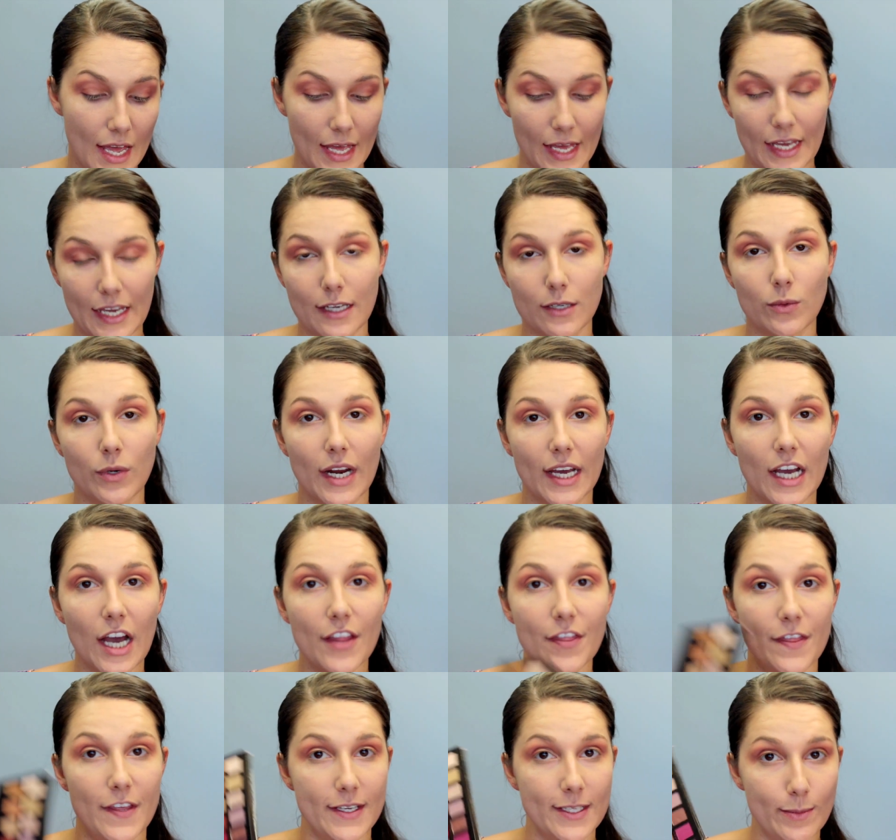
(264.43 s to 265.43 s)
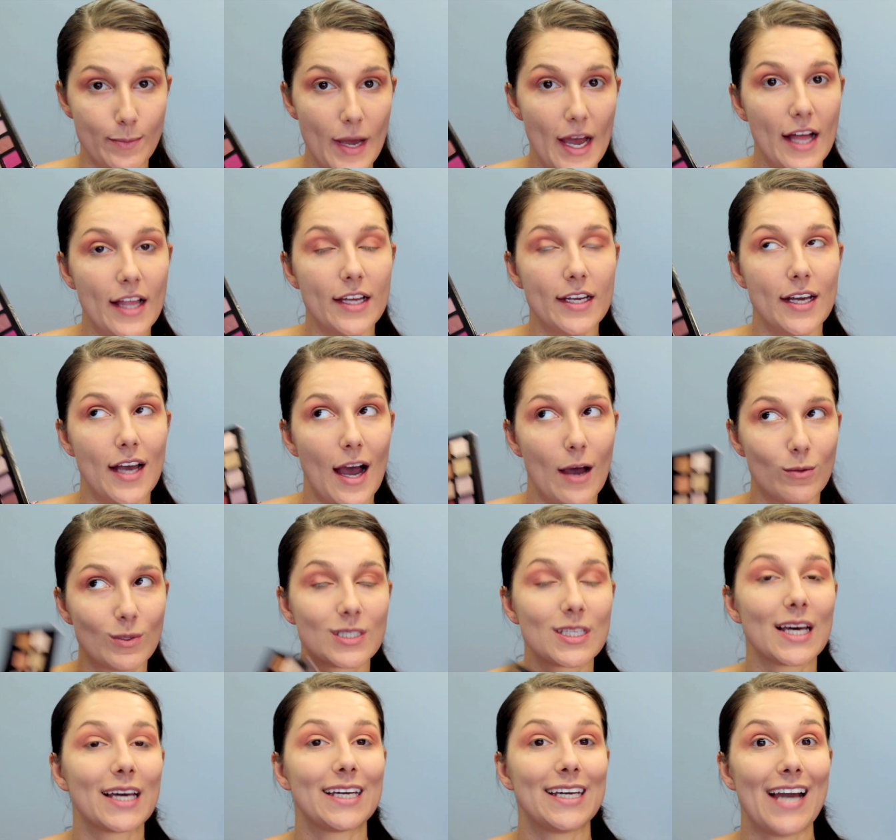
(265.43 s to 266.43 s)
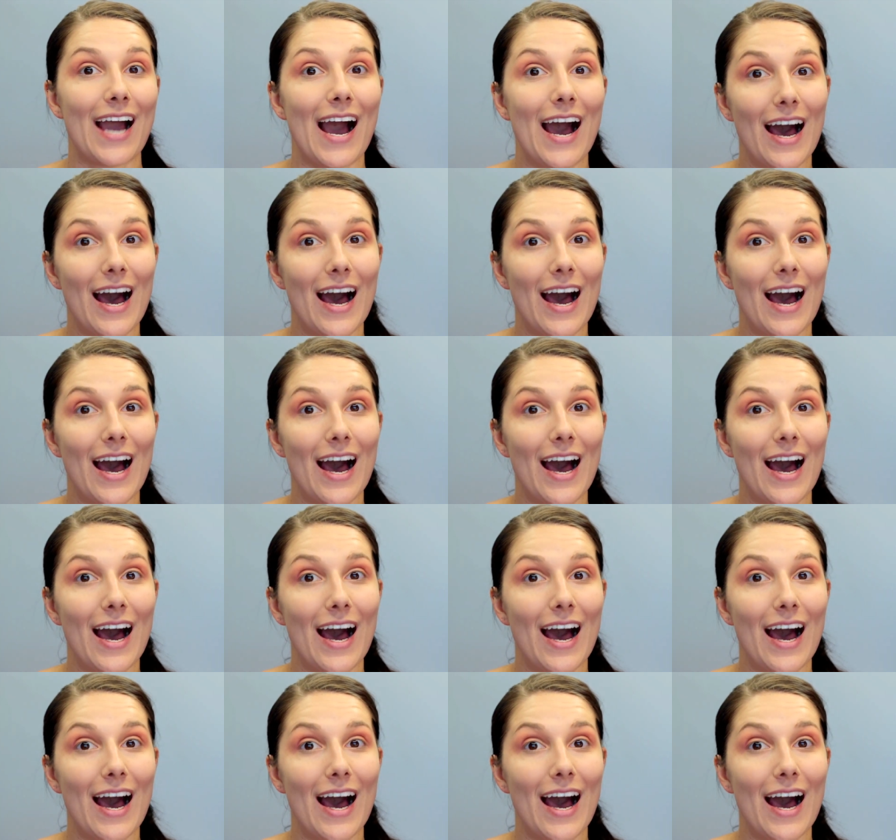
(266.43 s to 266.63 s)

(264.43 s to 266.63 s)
And when I got this palette, I was like,